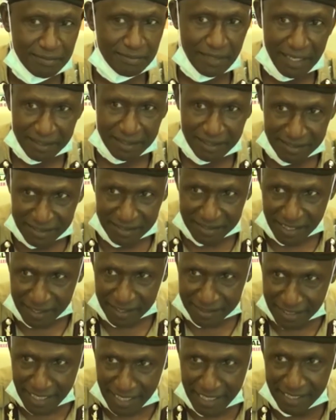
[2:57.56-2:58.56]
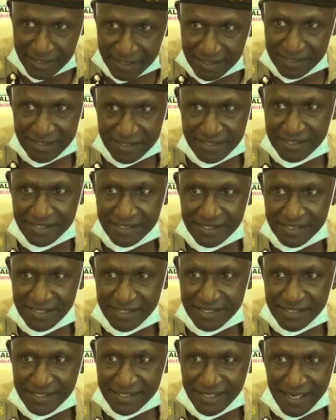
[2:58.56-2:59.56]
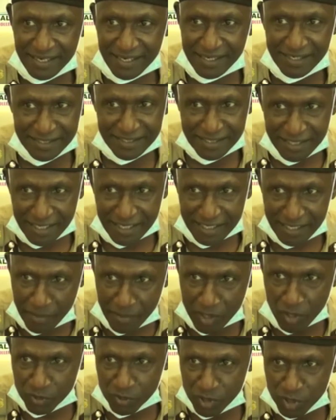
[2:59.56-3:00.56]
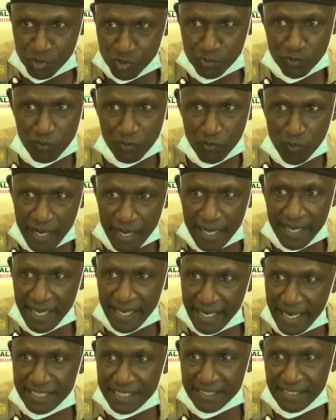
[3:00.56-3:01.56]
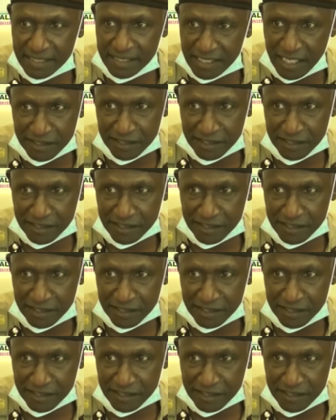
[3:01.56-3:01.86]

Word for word: at least attend at least the main objective of why NIS is